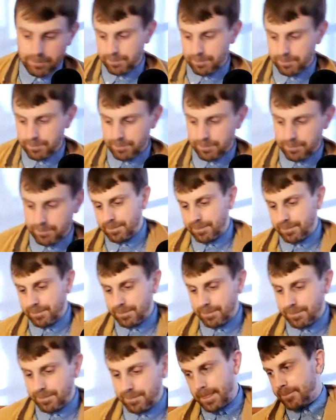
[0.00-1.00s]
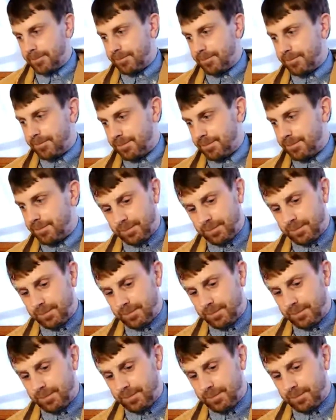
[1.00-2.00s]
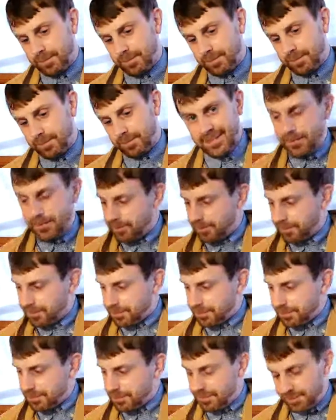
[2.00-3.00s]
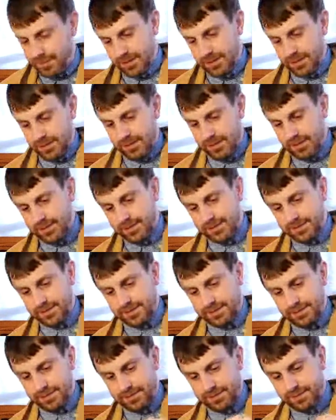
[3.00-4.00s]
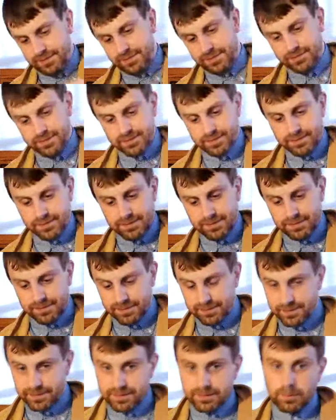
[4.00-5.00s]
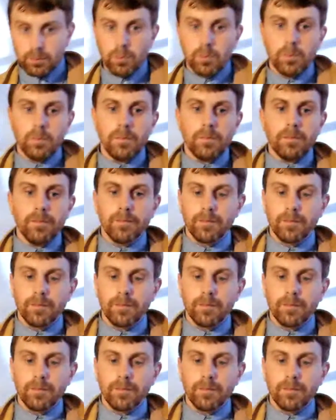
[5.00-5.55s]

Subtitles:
(silence)